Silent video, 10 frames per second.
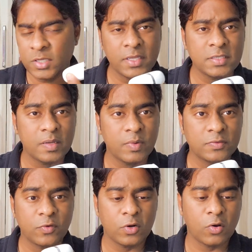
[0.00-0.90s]
using these
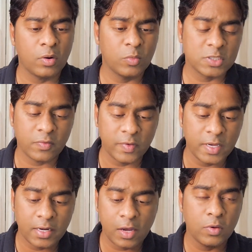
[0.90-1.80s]
earbuds for almost a
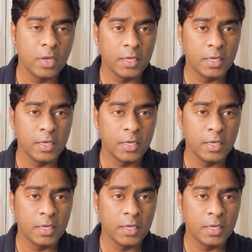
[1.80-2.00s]
week now,